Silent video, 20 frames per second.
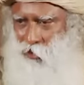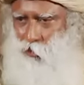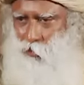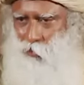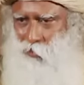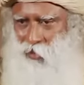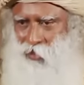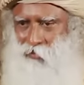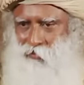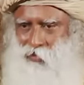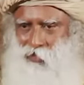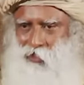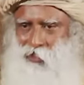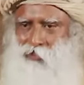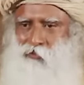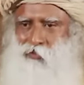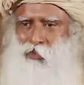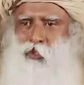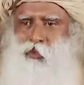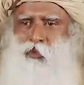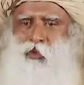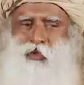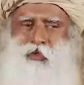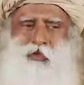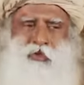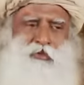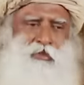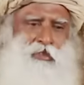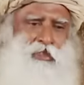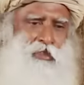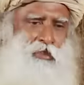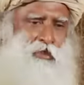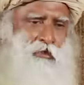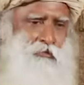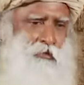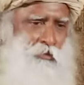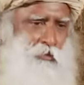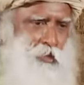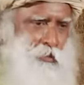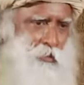you play with it, when you want to switch it
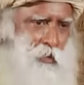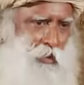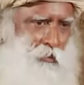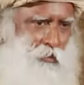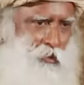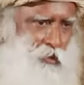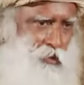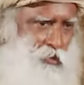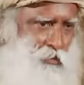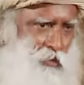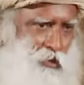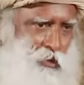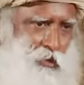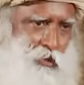off, you must be able to switch